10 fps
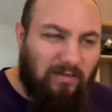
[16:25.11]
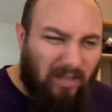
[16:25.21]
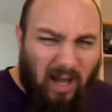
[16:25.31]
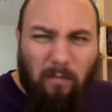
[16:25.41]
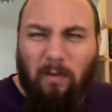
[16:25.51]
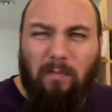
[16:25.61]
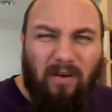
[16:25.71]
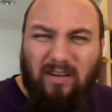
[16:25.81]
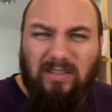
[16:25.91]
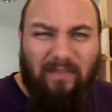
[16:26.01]
There's a couple
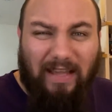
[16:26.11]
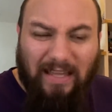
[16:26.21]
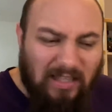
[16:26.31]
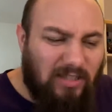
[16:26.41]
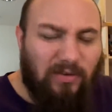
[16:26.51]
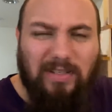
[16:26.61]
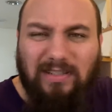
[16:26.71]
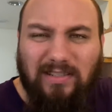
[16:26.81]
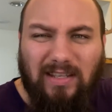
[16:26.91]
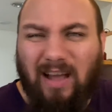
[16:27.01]
books of like histories
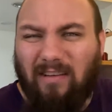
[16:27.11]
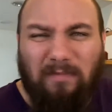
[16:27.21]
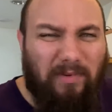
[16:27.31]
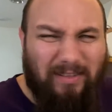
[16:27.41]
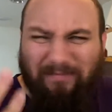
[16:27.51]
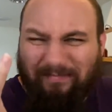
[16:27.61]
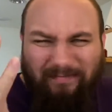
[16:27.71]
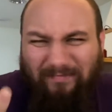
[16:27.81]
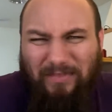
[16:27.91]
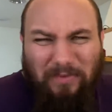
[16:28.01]
and stuff, but
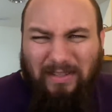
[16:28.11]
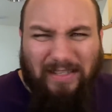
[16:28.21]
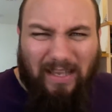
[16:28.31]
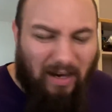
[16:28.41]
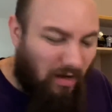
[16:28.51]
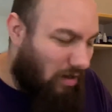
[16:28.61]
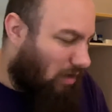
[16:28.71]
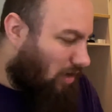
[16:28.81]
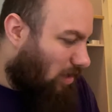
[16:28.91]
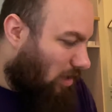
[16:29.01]
who does he care?
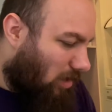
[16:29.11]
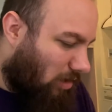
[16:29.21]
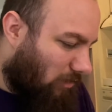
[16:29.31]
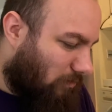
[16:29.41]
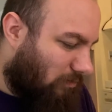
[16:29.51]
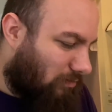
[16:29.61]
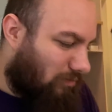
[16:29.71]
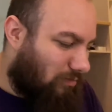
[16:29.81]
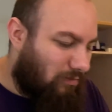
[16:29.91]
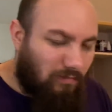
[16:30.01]

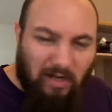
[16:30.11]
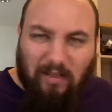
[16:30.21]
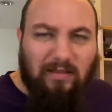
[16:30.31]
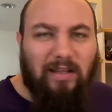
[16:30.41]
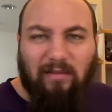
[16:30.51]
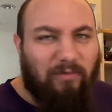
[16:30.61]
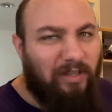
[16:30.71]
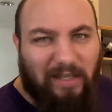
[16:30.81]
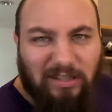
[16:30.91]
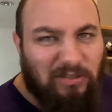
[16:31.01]
Nothing that
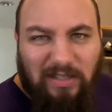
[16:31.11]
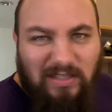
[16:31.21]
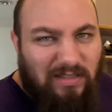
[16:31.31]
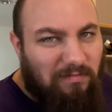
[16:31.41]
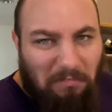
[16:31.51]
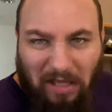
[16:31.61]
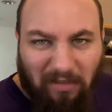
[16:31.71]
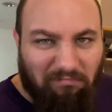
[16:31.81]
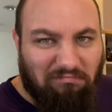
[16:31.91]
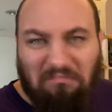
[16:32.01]
really interests
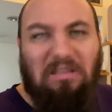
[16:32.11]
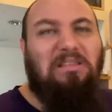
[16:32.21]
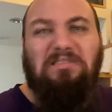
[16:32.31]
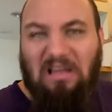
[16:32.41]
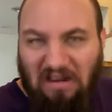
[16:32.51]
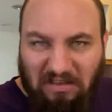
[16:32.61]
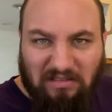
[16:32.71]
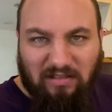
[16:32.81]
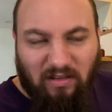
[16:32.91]
Ming in the slightest.